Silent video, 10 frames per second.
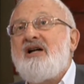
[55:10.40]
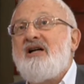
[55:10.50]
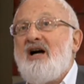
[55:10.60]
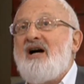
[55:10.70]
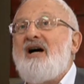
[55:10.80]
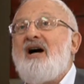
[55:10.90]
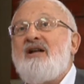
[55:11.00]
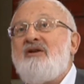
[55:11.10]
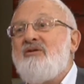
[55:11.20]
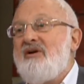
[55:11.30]
But a gift
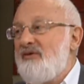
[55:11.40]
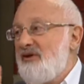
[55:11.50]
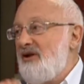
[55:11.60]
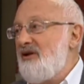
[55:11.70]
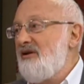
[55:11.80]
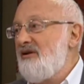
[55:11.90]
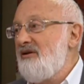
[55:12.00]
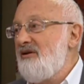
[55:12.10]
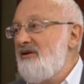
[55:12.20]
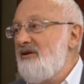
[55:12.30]
is called
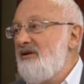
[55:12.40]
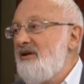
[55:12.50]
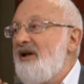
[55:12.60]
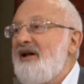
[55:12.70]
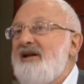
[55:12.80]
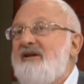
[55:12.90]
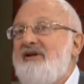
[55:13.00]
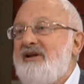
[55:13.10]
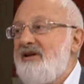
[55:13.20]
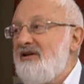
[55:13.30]
only this way. I
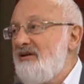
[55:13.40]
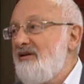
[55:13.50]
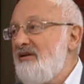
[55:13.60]
love you,